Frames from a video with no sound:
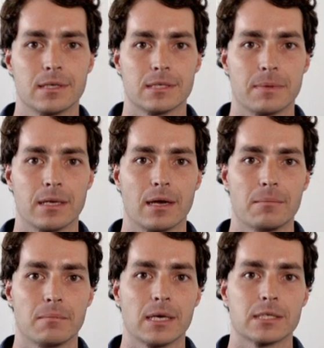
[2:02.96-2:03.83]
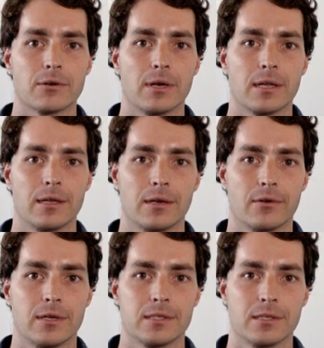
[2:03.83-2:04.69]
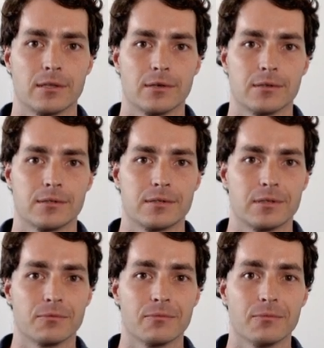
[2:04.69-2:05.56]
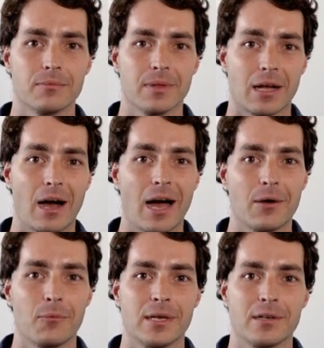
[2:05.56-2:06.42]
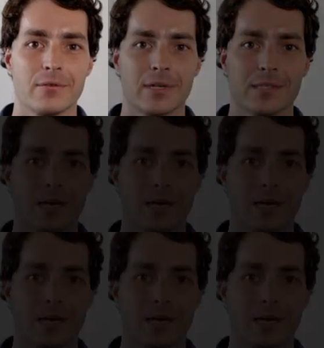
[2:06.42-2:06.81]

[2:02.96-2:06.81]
there's been a much greater increase in those high wind events.